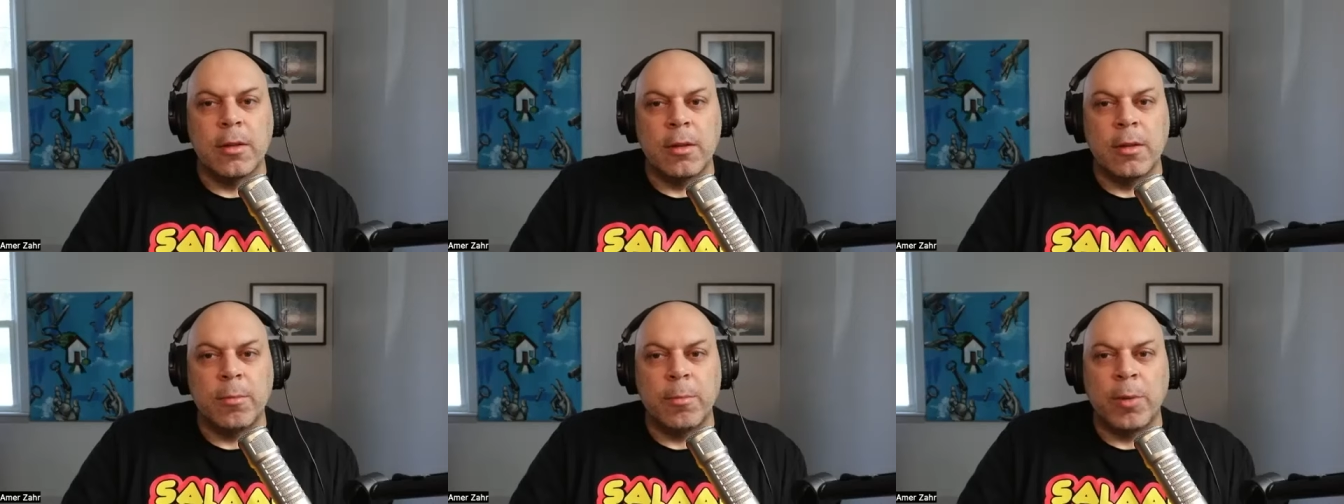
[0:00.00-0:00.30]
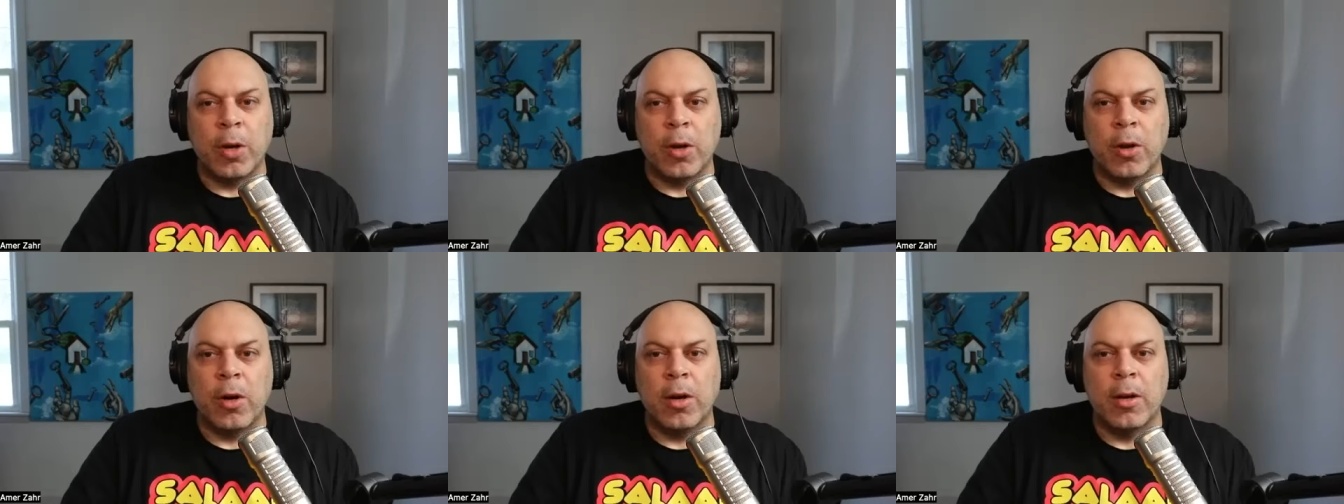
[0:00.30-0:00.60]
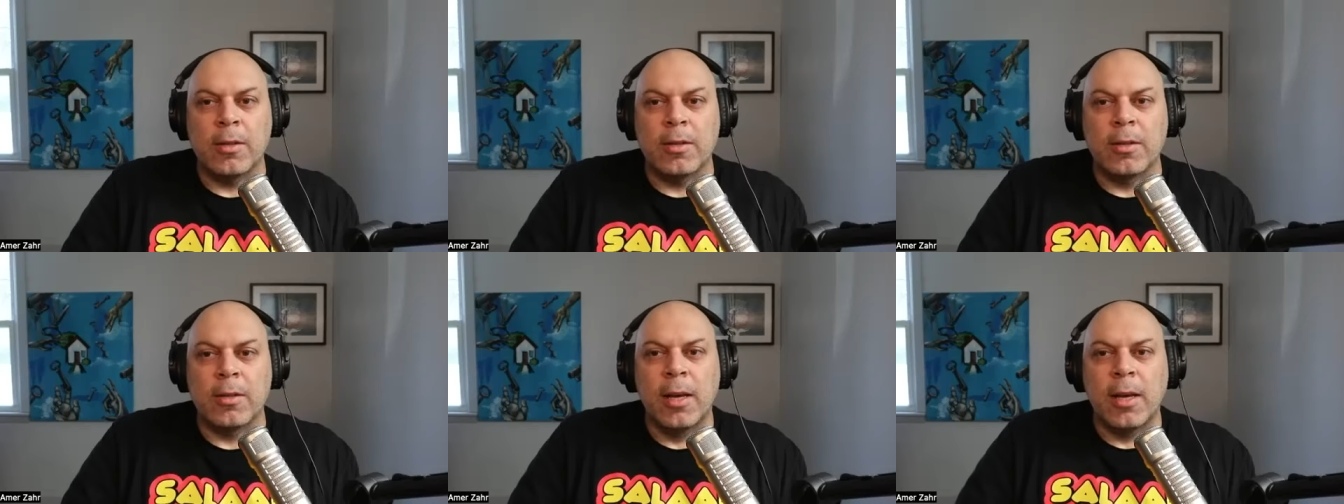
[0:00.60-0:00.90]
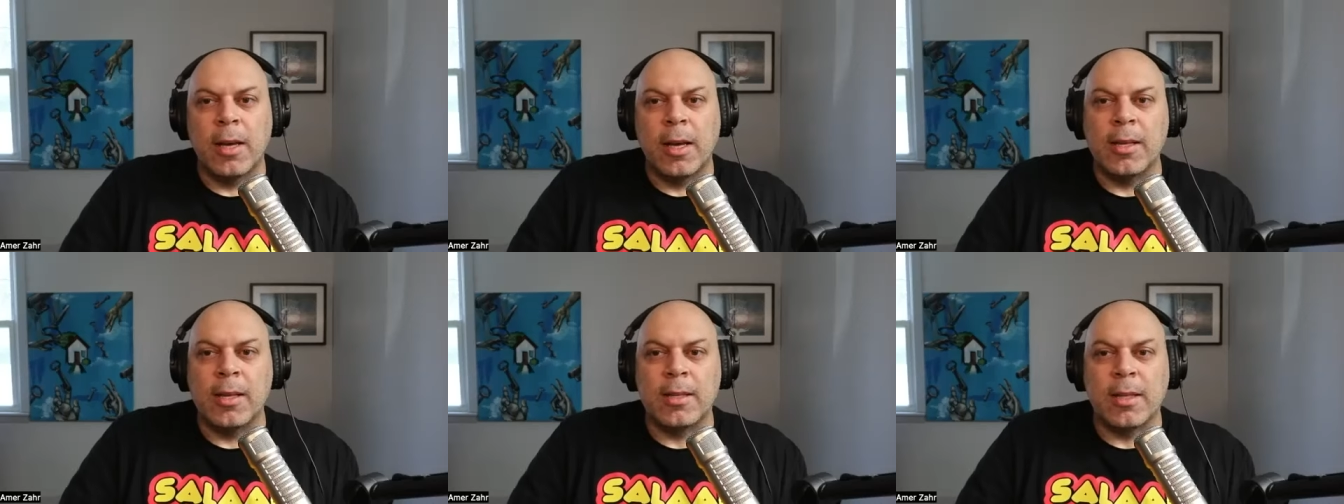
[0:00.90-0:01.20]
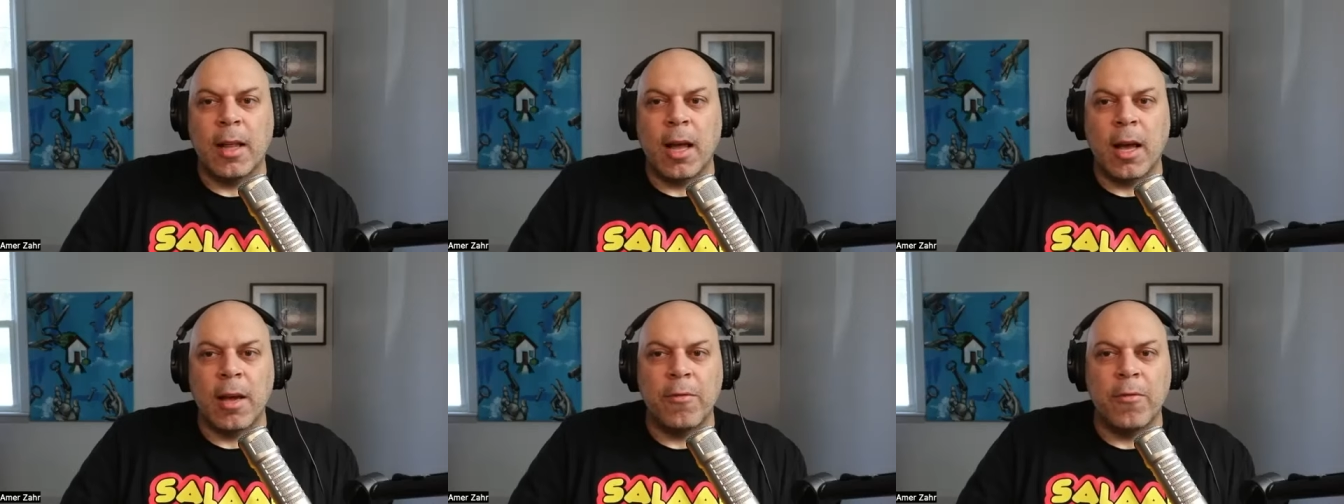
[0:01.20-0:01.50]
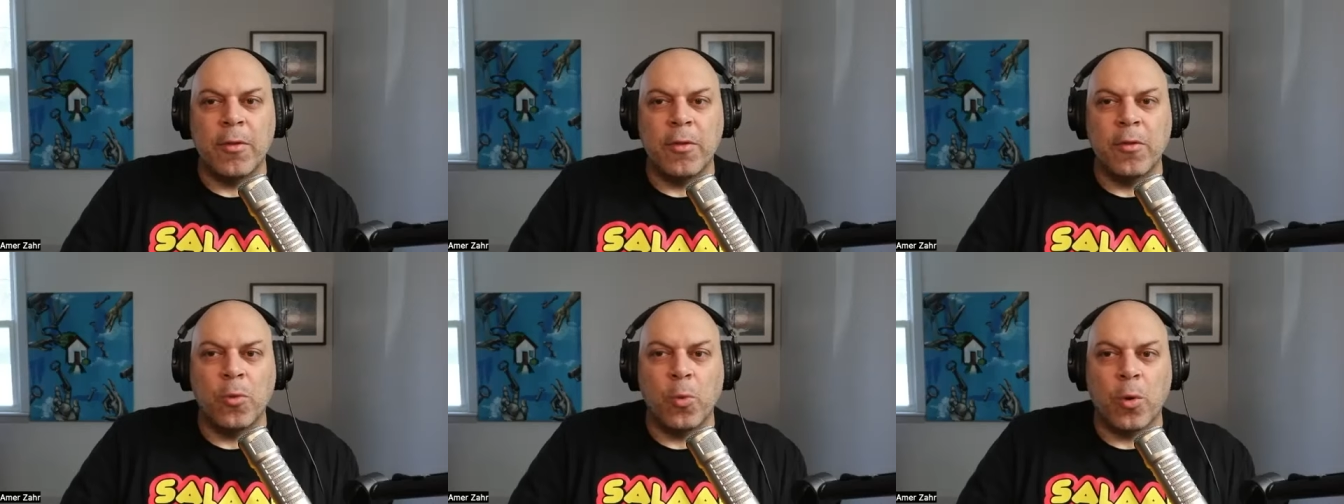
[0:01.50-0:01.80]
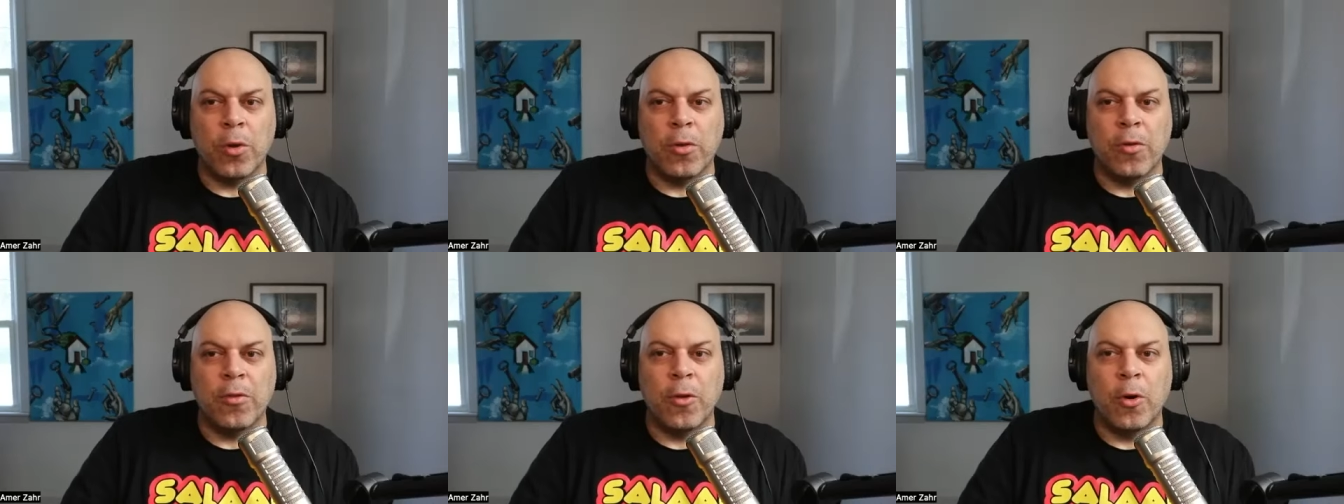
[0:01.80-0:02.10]
because his life is
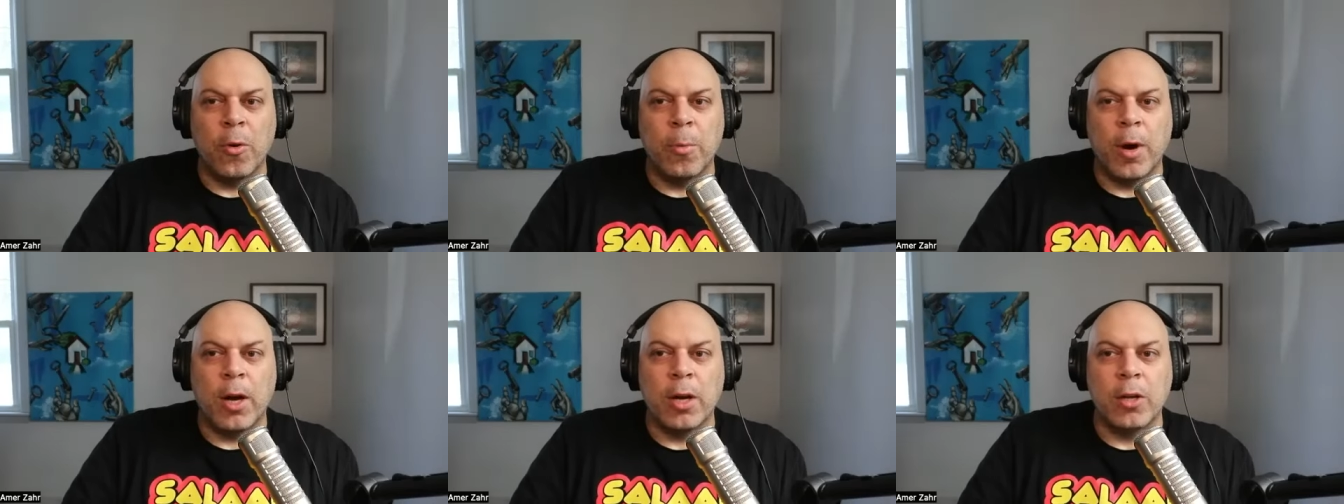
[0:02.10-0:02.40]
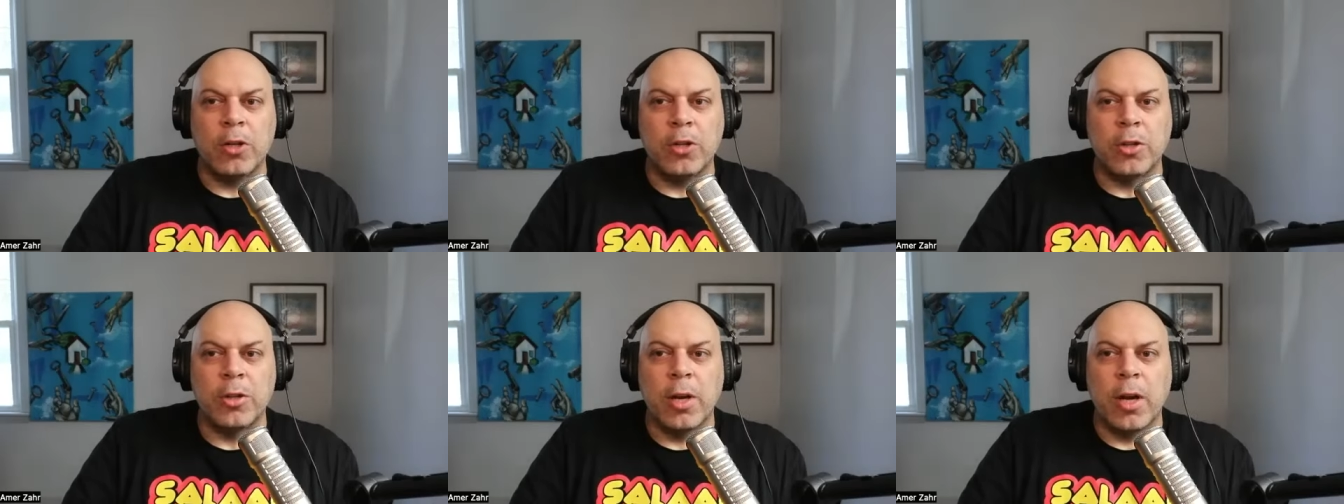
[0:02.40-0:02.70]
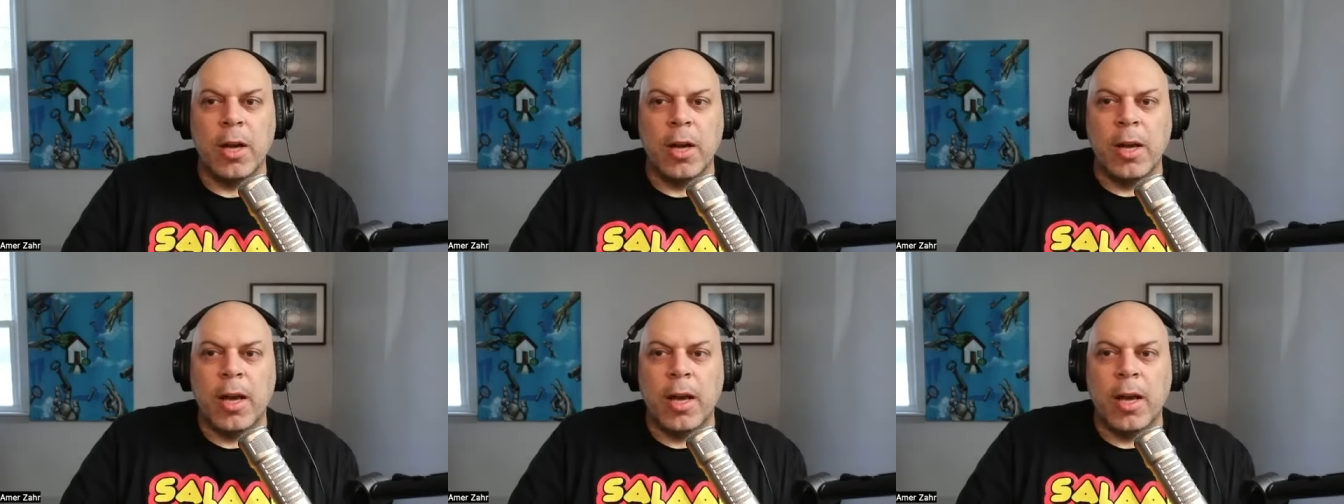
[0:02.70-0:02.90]
worth so much